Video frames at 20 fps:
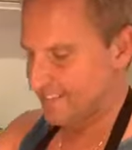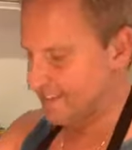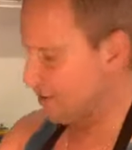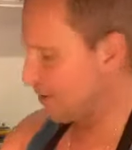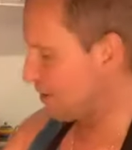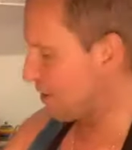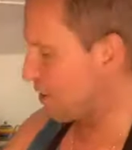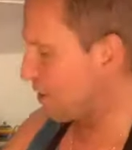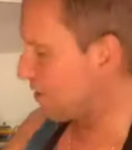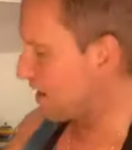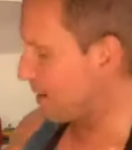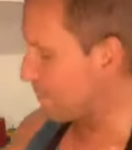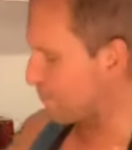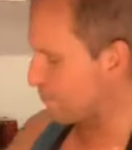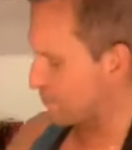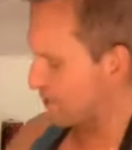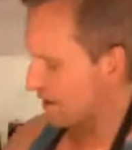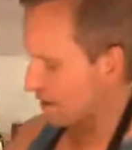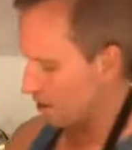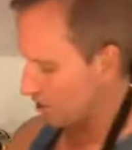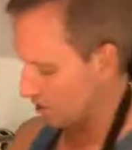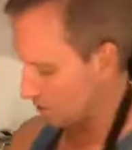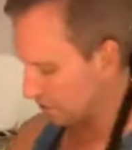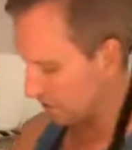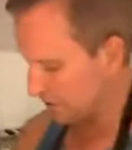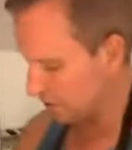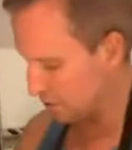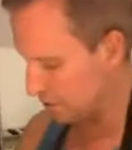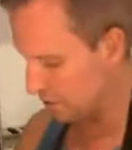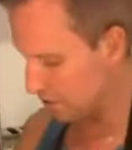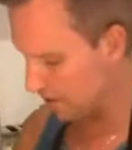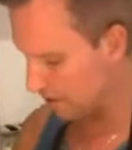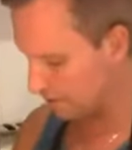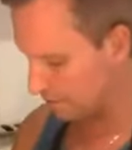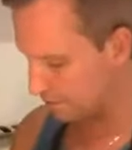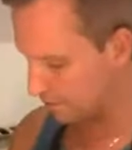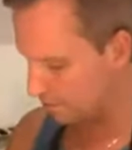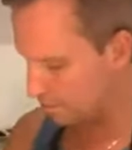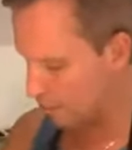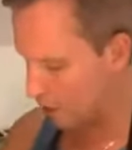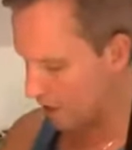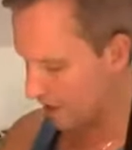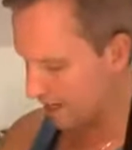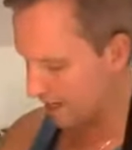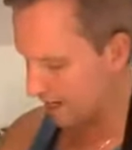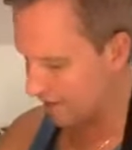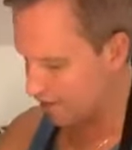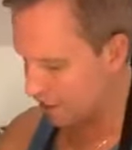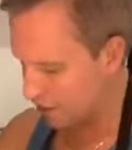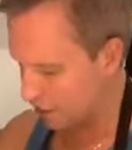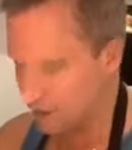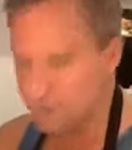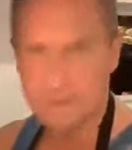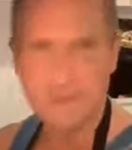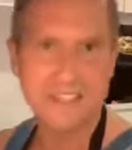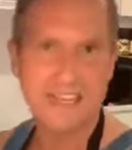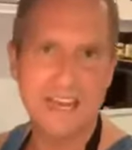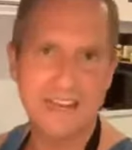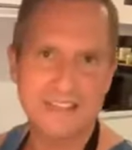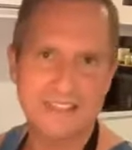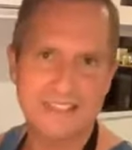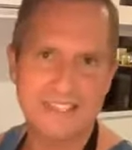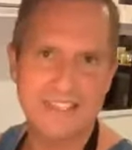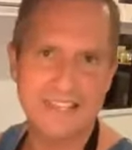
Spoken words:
Although I am pretty hospitable, and working in the hospitality